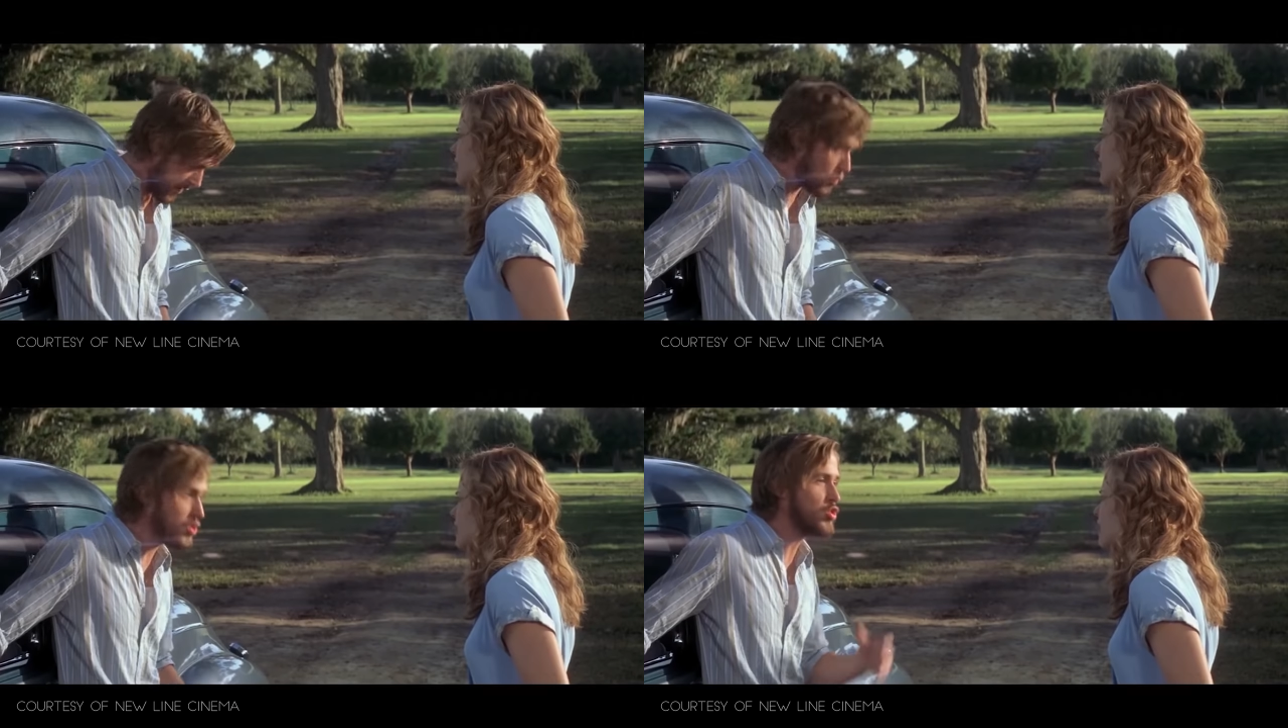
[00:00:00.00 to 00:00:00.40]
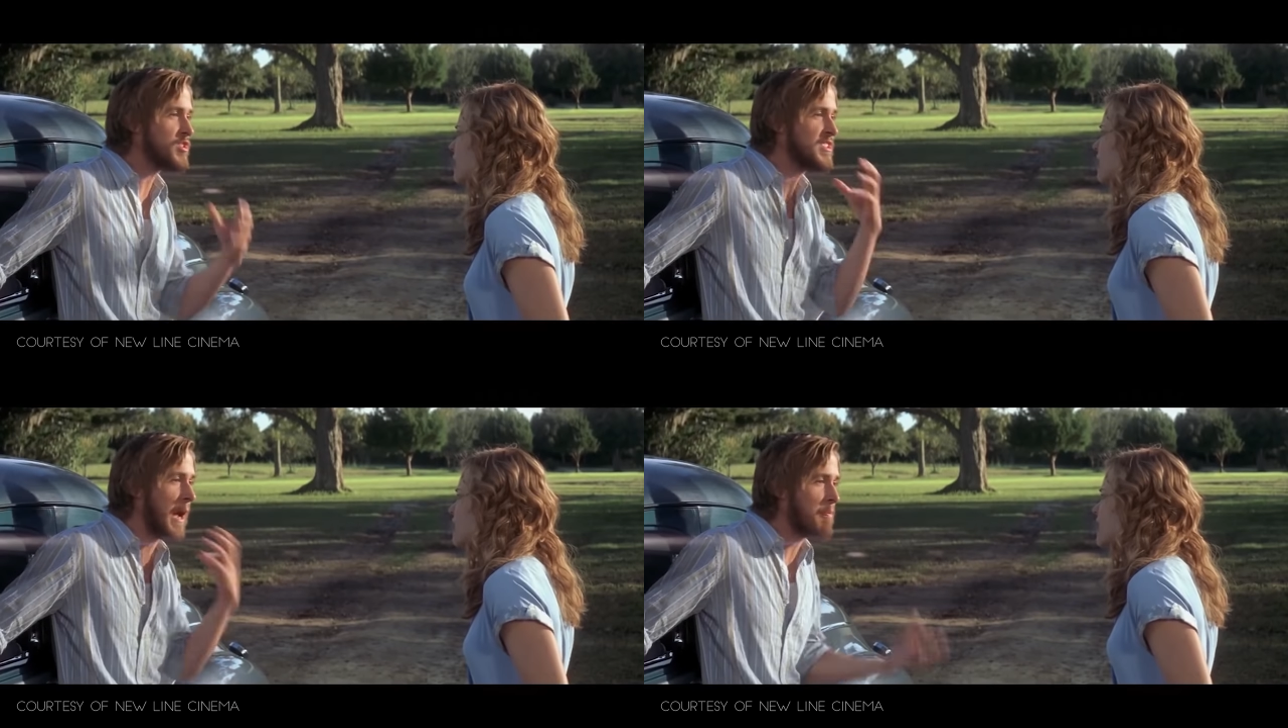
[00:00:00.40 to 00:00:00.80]
the
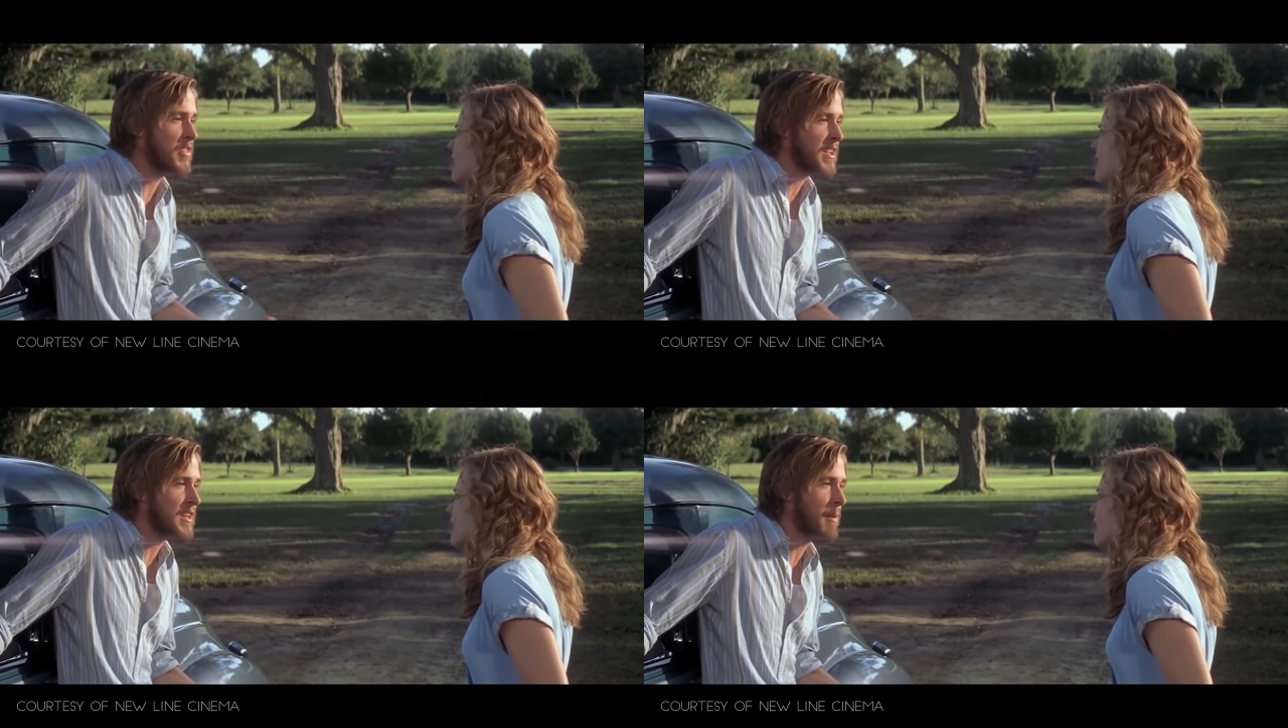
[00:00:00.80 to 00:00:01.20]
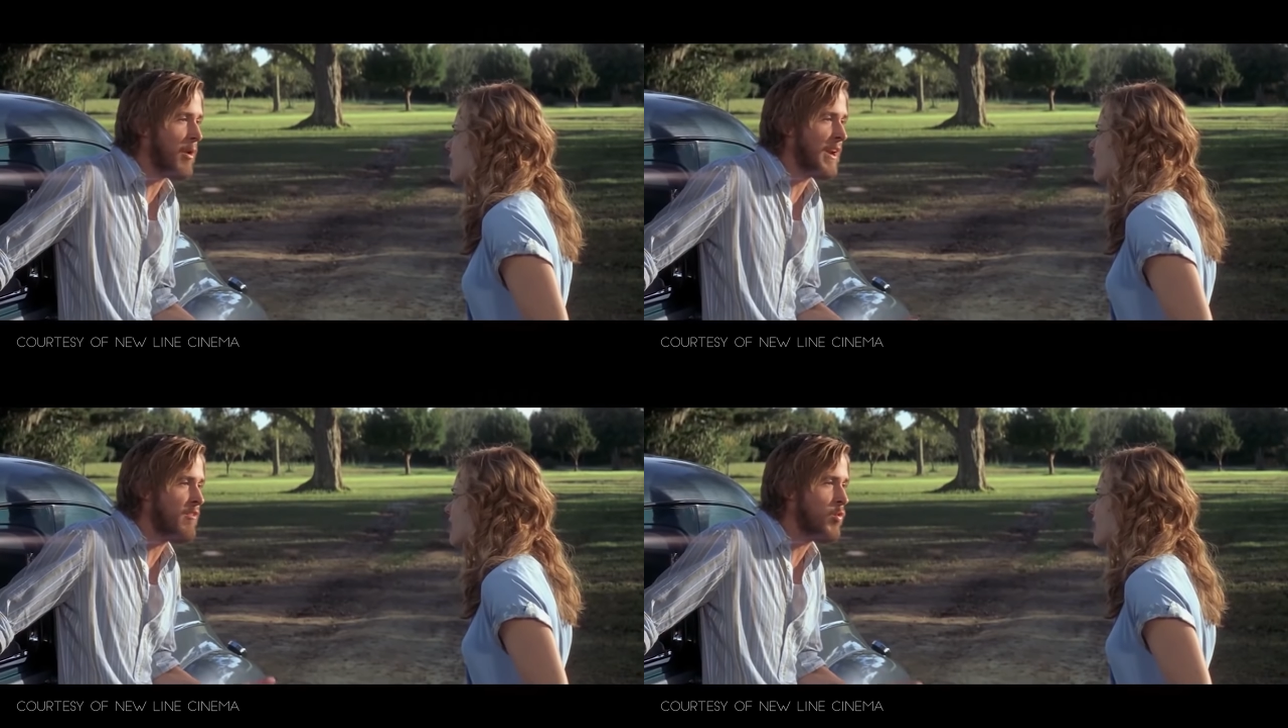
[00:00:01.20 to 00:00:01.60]
character, and tells
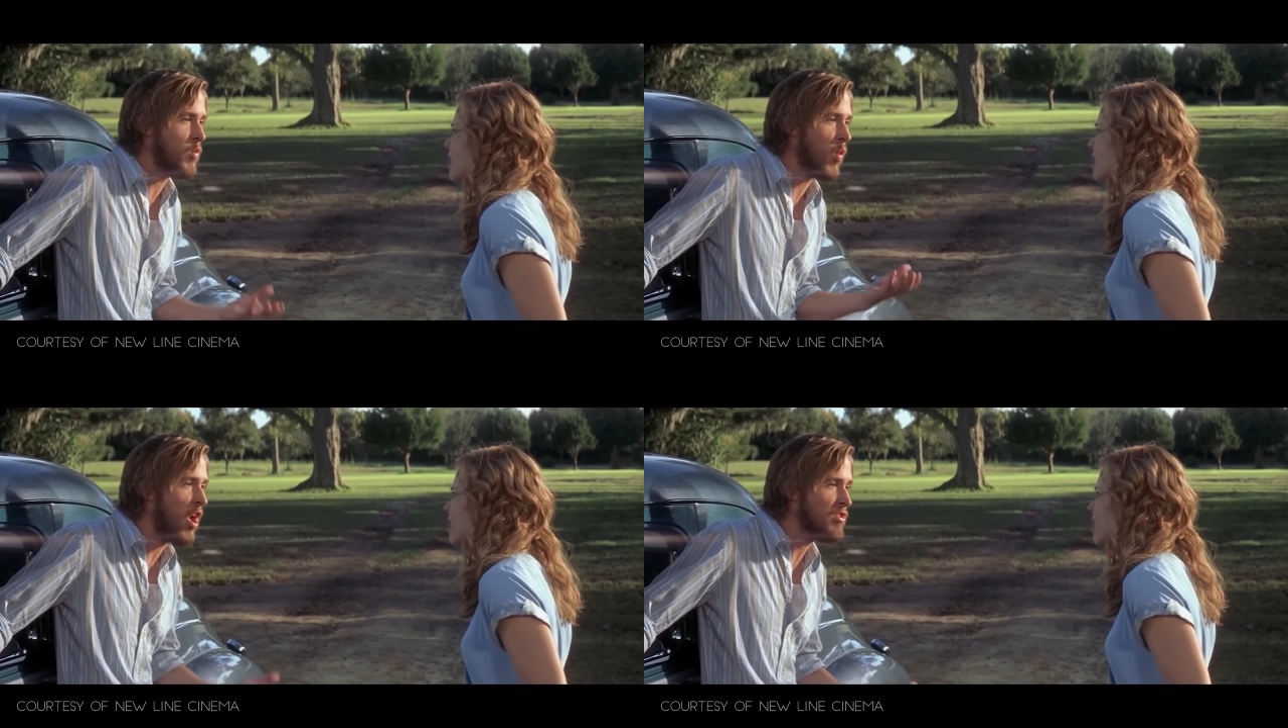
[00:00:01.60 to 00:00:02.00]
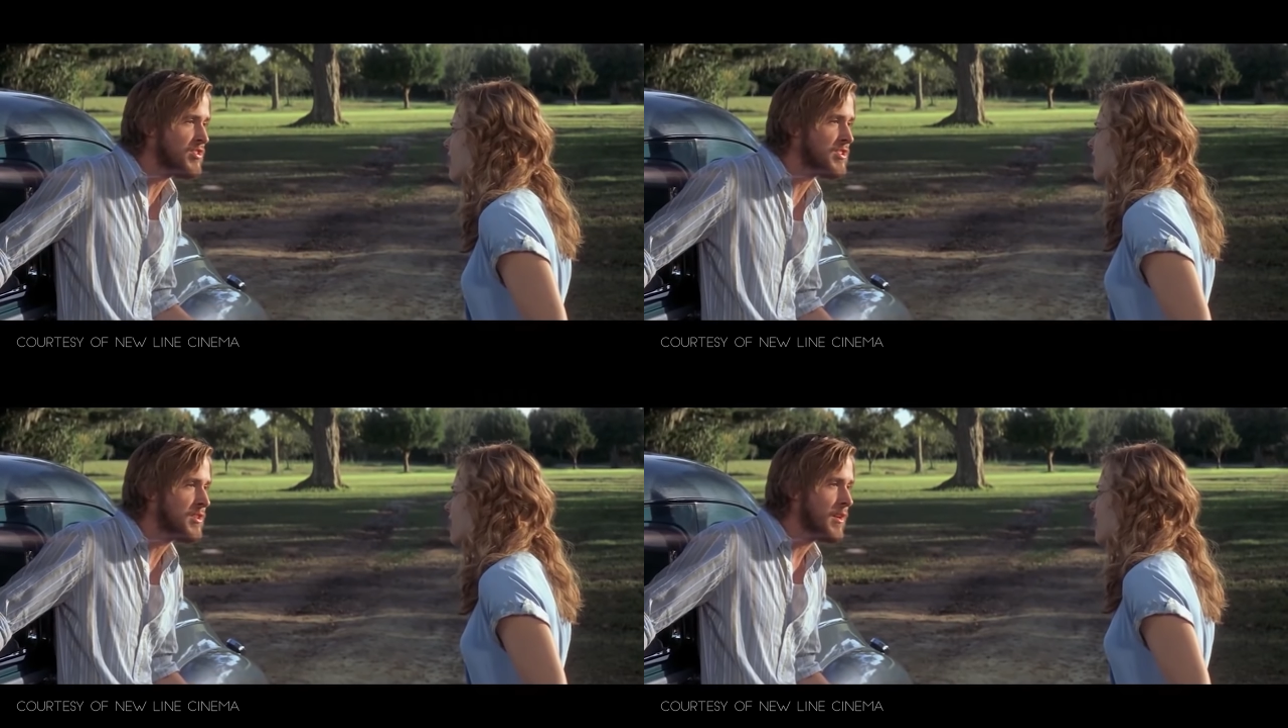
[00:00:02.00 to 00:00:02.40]
your audience
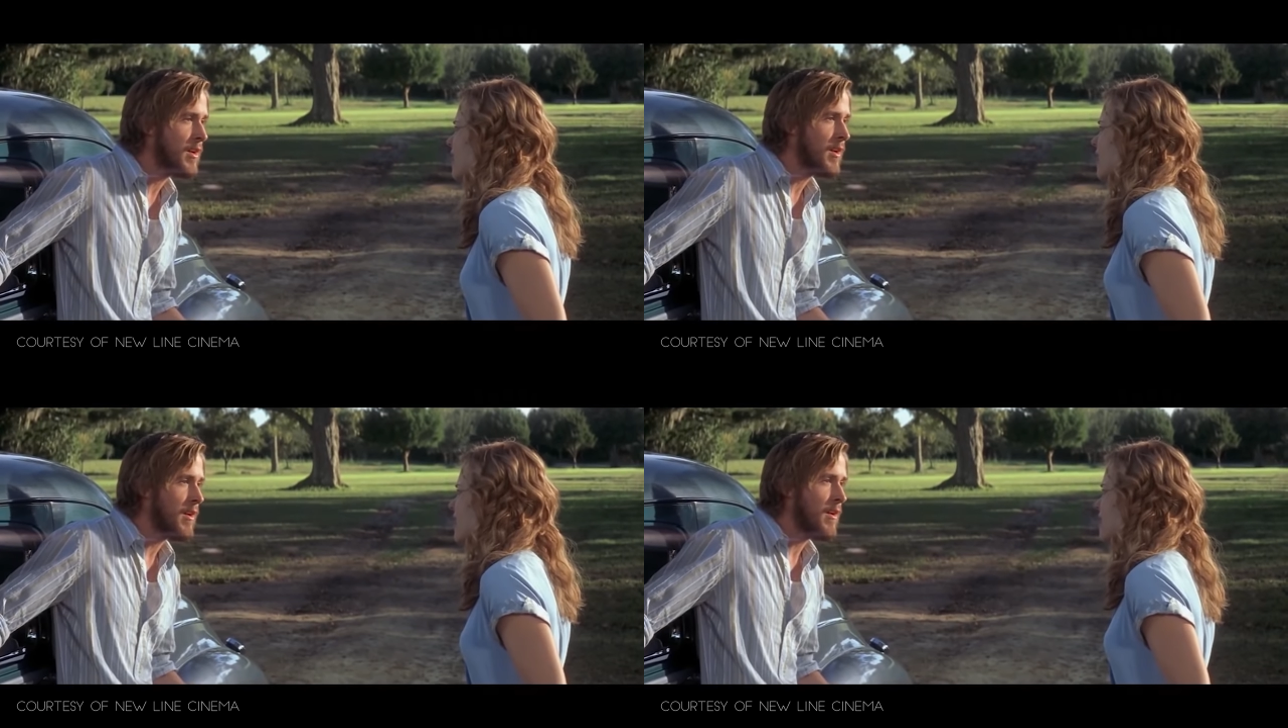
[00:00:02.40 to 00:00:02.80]
how to feel